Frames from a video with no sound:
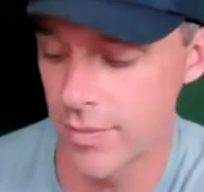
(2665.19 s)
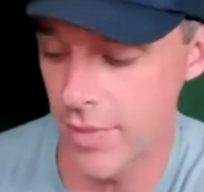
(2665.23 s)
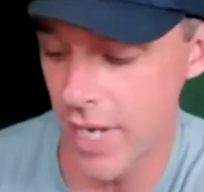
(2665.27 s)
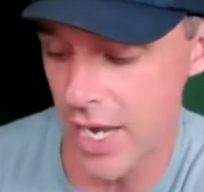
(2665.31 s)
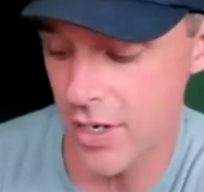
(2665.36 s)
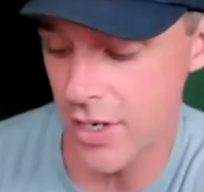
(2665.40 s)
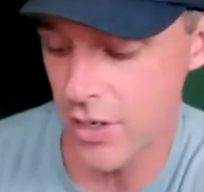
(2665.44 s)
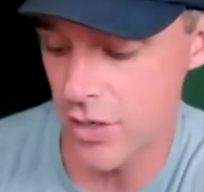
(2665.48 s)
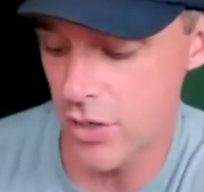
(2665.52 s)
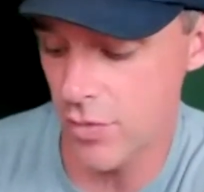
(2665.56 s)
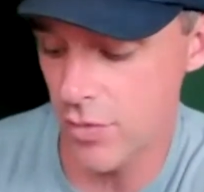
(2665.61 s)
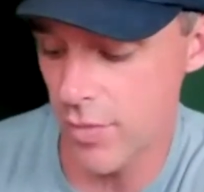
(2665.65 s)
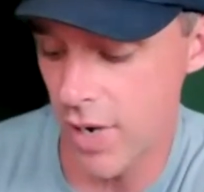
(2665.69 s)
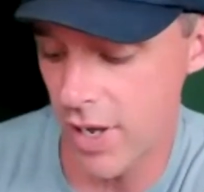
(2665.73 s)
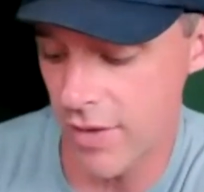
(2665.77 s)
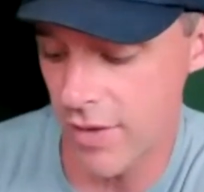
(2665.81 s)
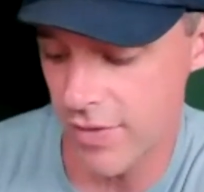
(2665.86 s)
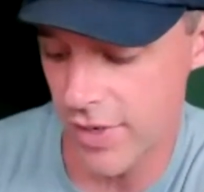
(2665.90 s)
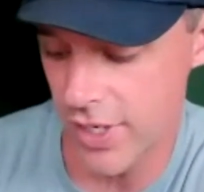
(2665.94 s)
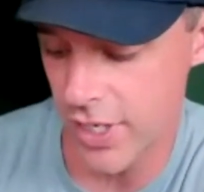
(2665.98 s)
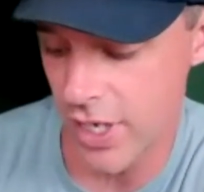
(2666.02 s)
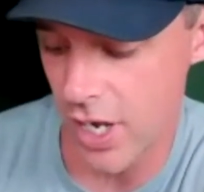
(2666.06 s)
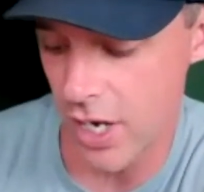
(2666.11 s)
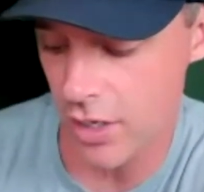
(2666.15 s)
I knew my
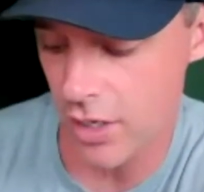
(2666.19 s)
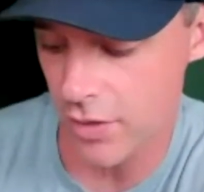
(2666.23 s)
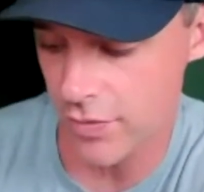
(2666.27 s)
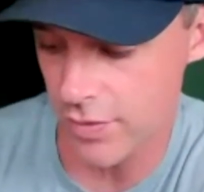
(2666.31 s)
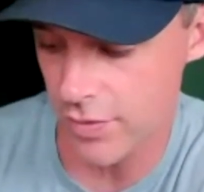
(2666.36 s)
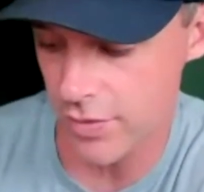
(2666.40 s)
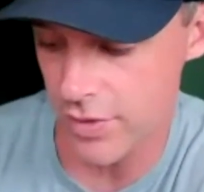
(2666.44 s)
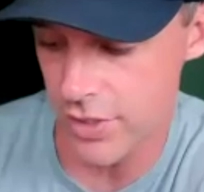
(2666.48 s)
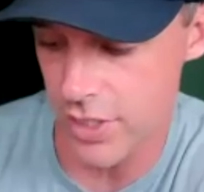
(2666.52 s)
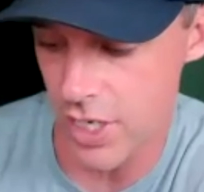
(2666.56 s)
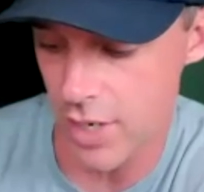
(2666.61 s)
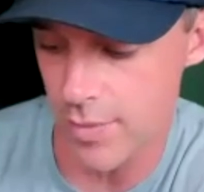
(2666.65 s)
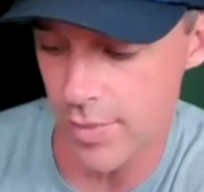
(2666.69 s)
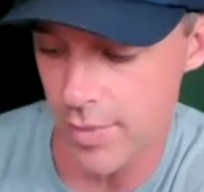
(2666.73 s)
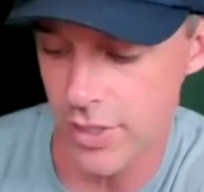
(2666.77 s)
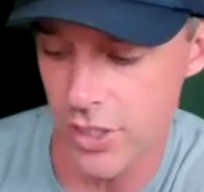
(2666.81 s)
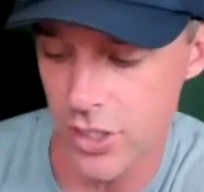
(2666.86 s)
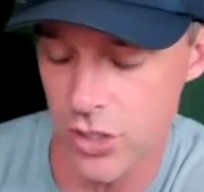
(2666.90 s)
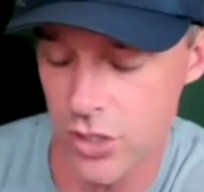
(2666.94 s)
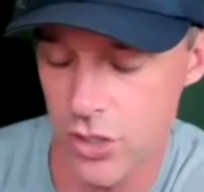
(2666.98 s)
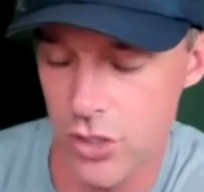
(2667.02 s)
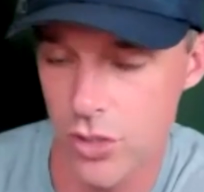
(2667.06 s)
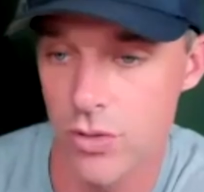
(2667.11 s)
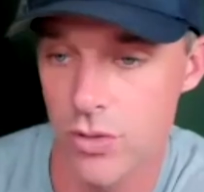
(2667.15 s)
videographer was coming to
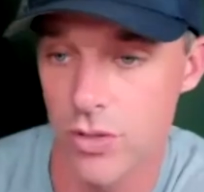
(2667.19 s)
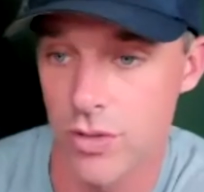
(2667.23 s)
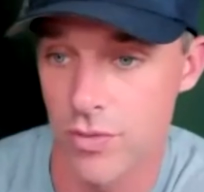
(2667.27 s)
shoot